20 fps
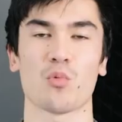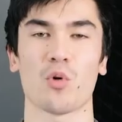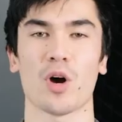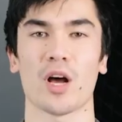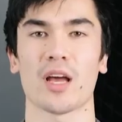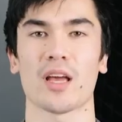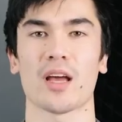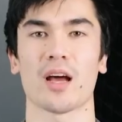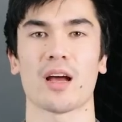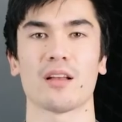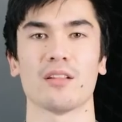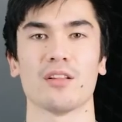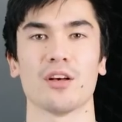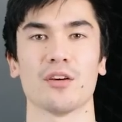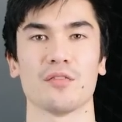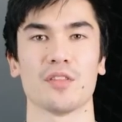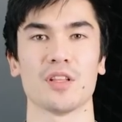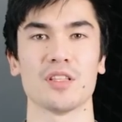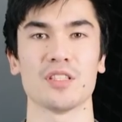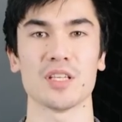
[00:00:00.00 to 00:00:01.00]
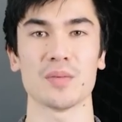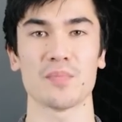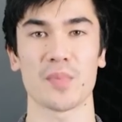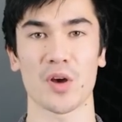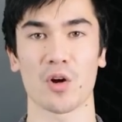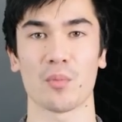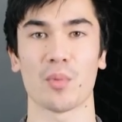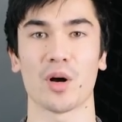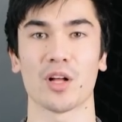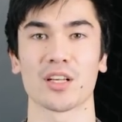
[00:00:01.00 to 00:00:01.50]
why I love the deep
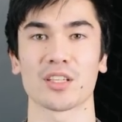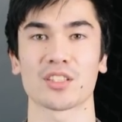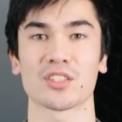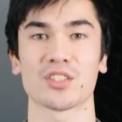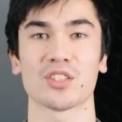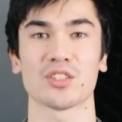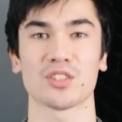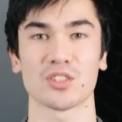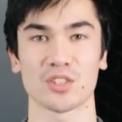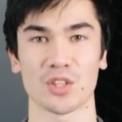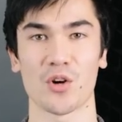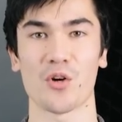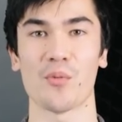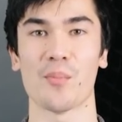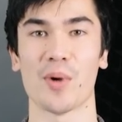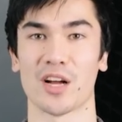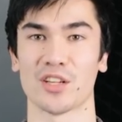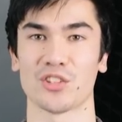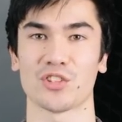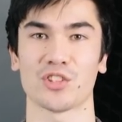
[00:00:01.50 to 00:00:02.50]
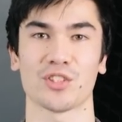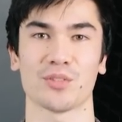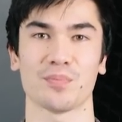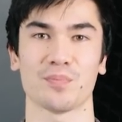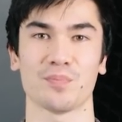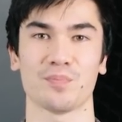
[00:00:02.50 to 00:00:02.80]
parabolics so much.